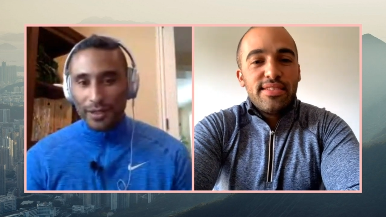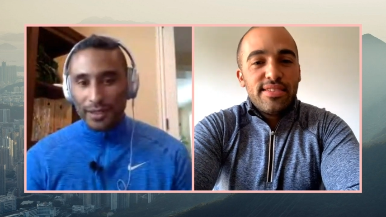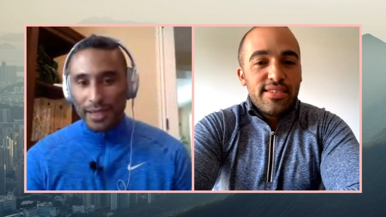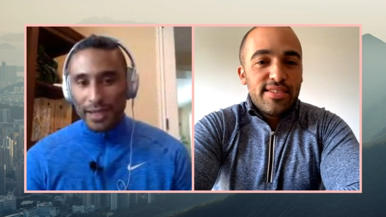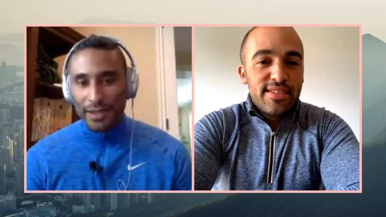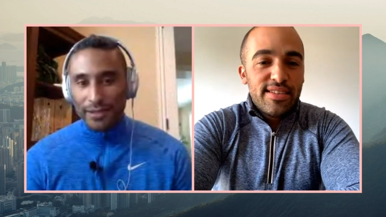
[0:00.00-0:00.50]

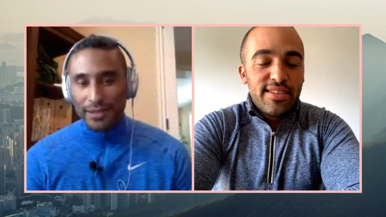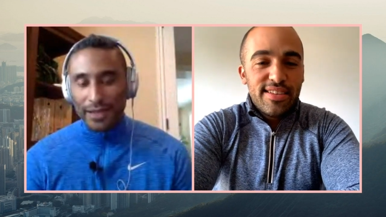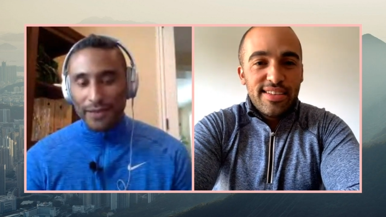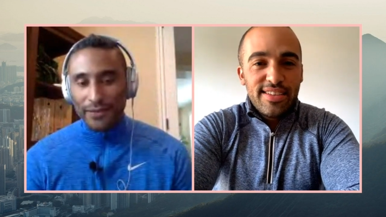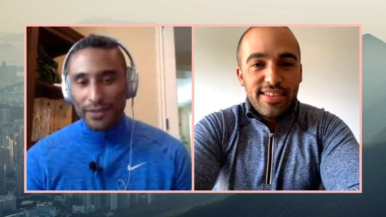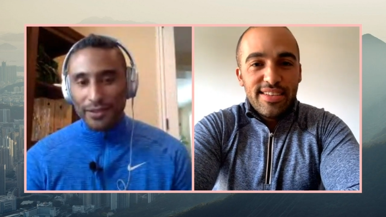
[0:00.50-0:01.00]
Speaker 1: gals
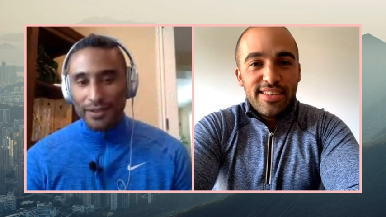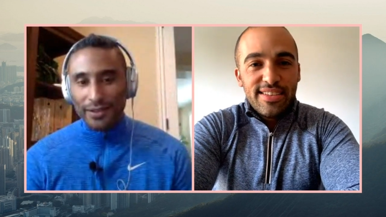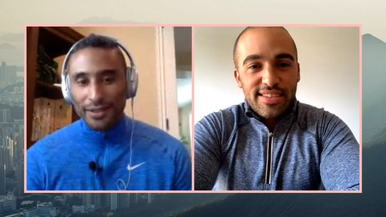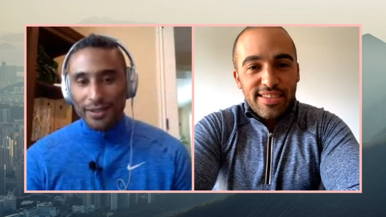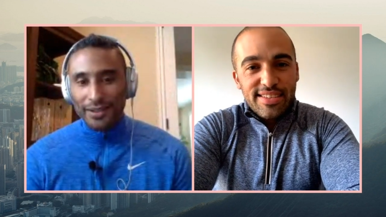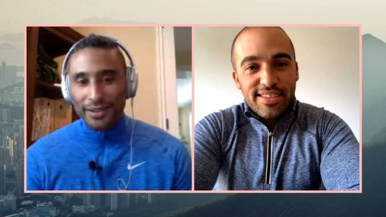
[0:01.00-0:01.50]
have to
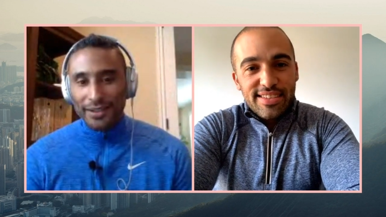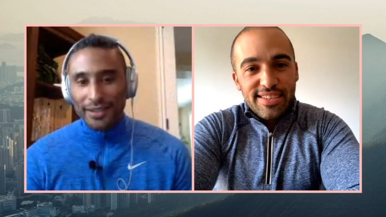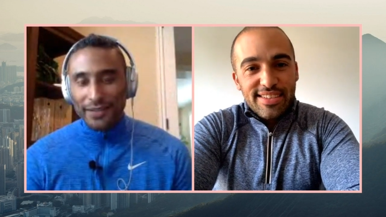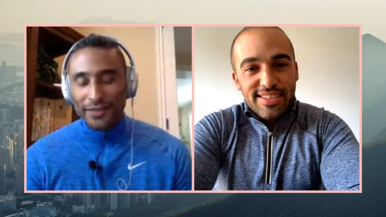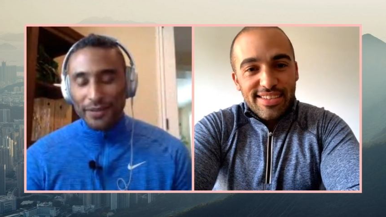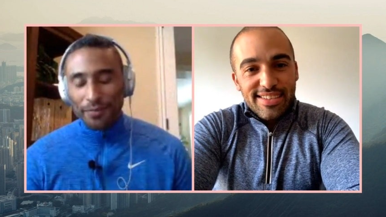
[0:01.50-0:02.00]

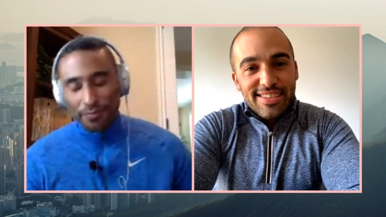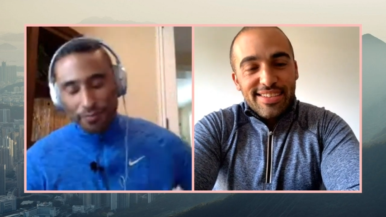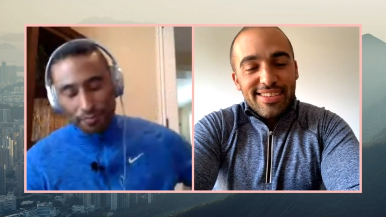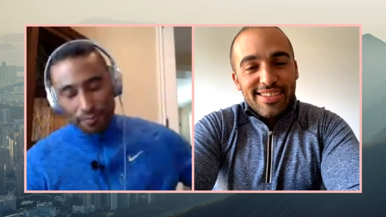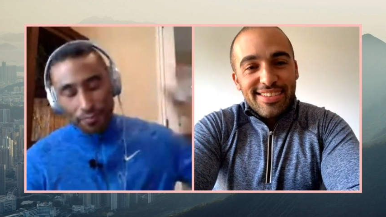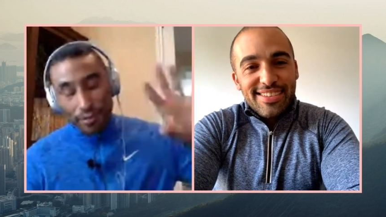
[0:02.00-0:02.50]
have to
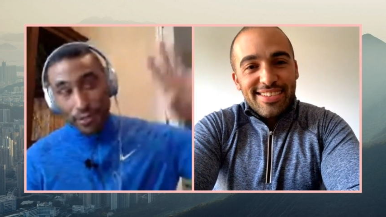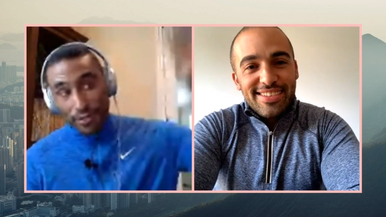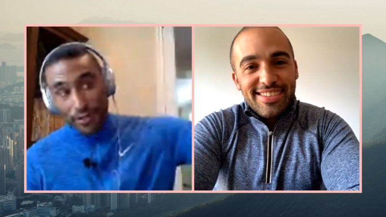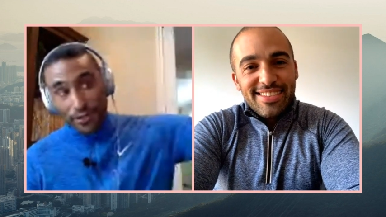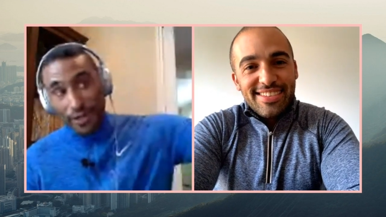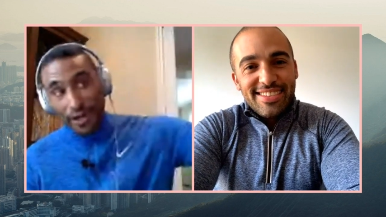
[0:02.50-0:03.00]
push
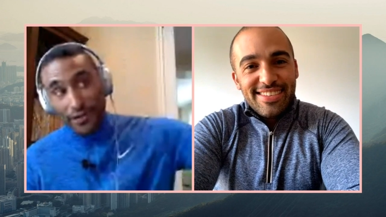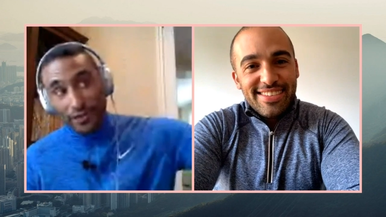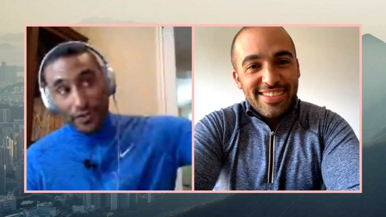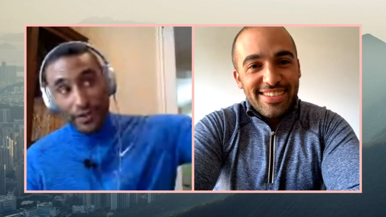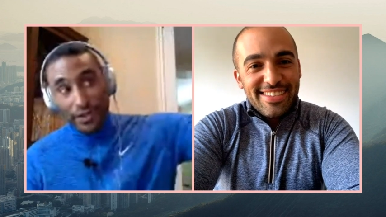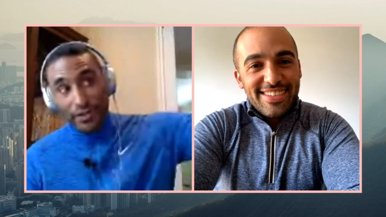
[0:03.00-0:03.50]
those off
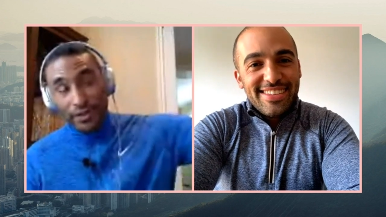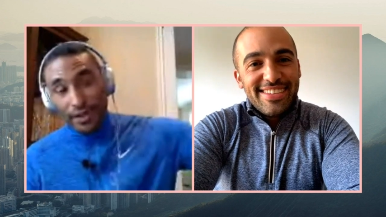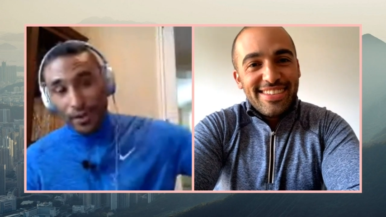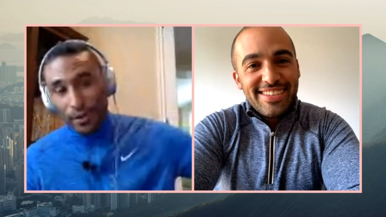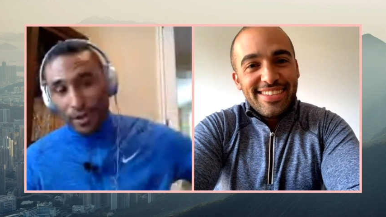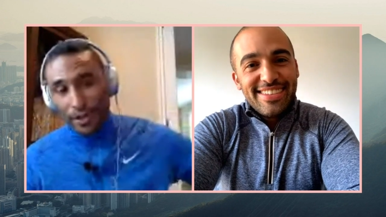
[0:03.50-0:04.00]
to another
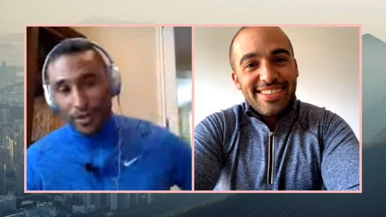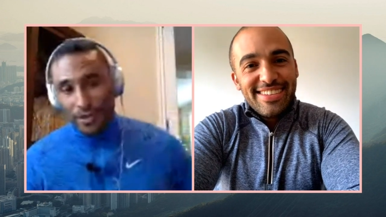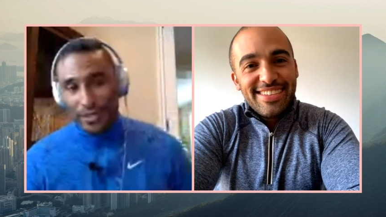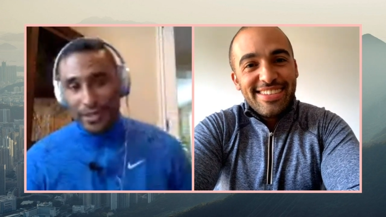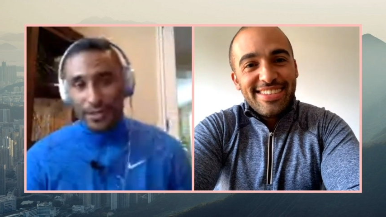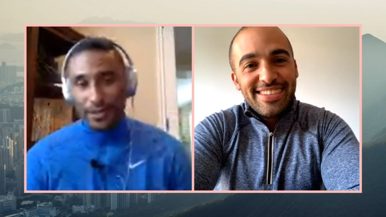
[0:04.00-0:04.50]
a whole another
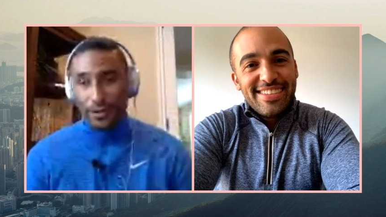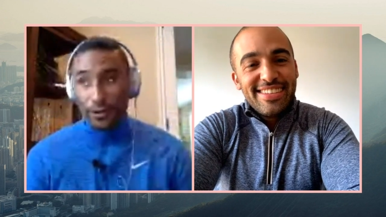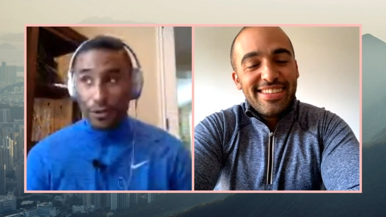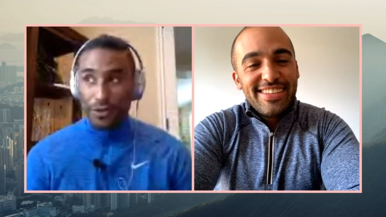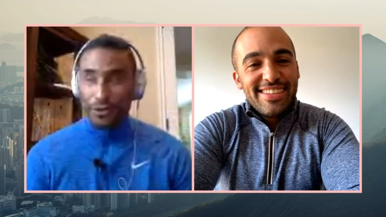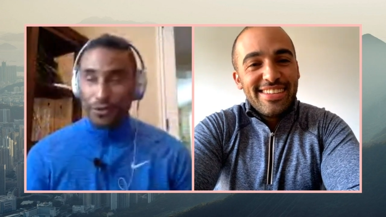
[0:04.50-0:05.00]
year
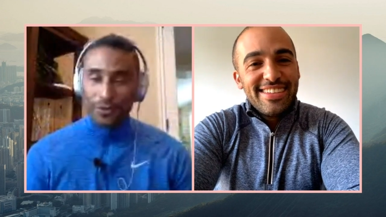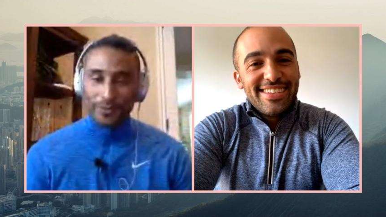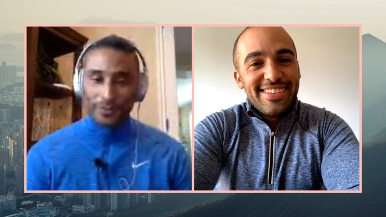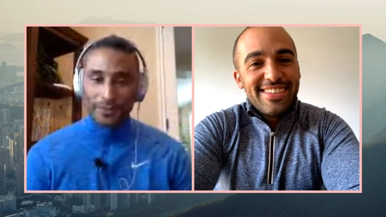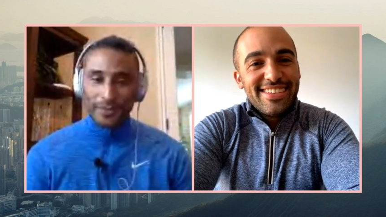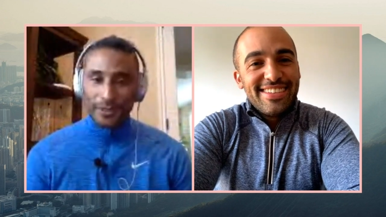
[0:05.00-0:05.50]
or two.
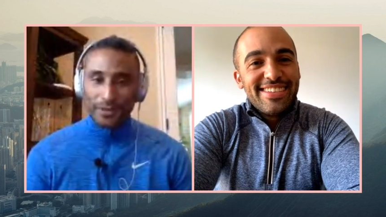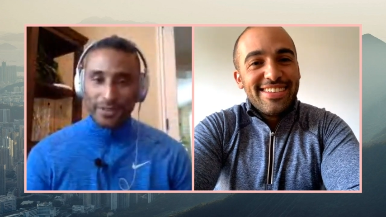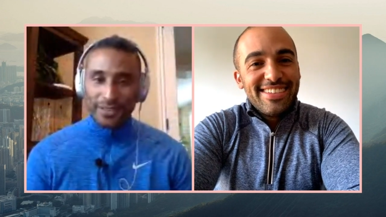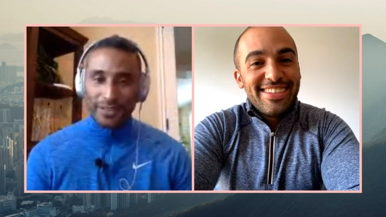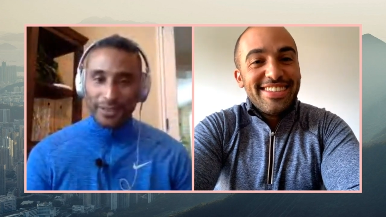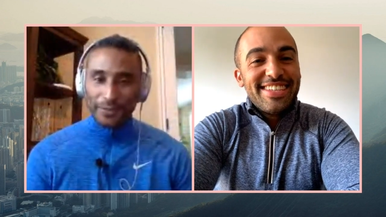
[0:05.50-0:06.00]
So we'll
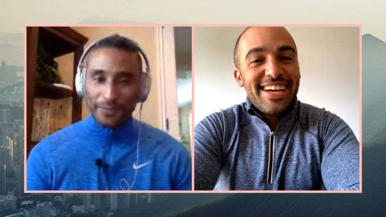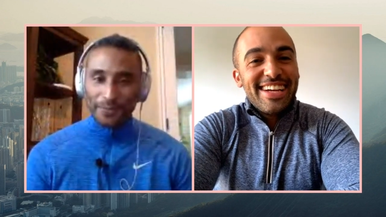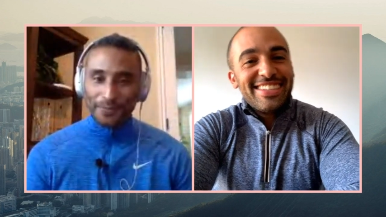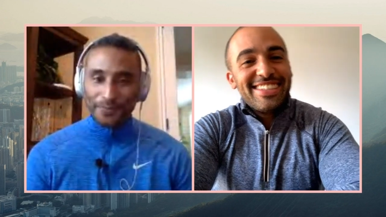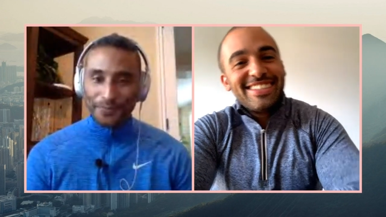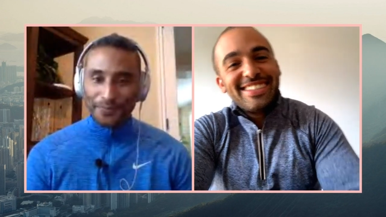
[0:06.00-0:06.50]
see.
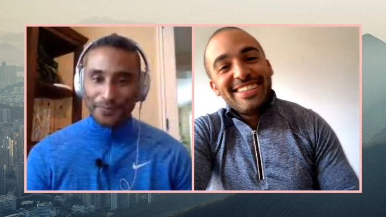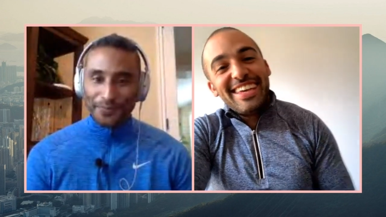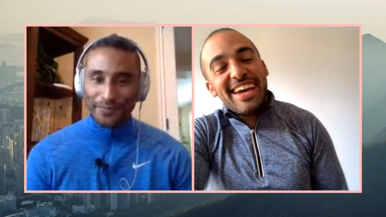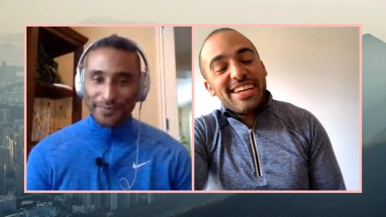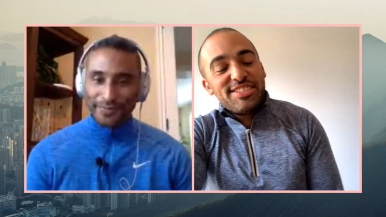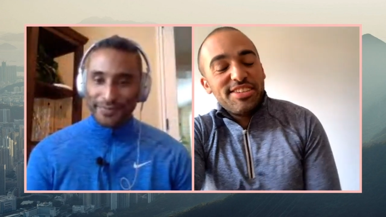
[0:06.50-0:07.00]
Exactly.
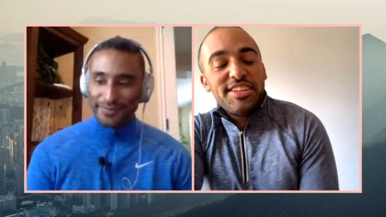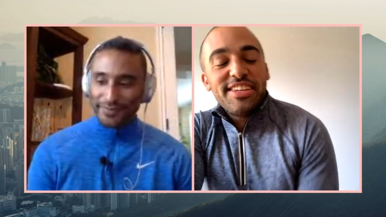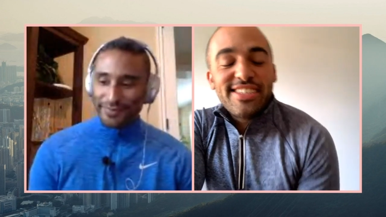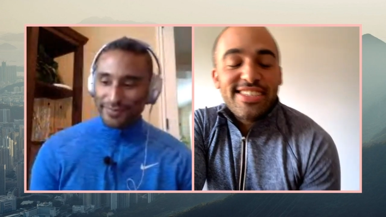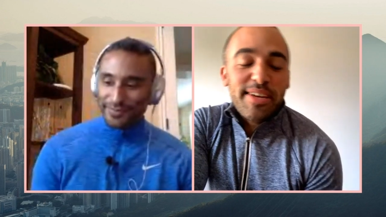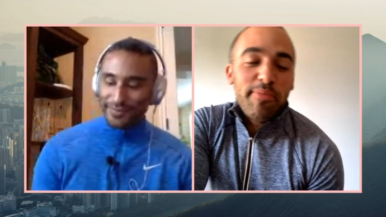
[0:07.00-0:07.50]
Speaker 2: Yeah. So I think
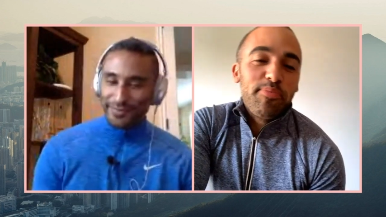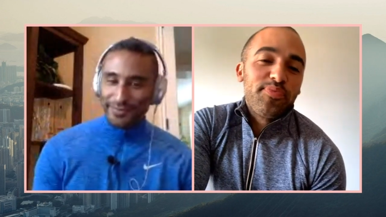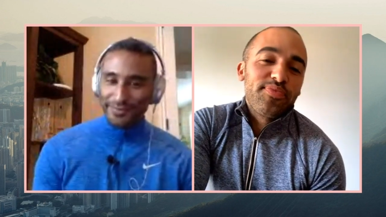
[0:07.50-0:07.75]
it's um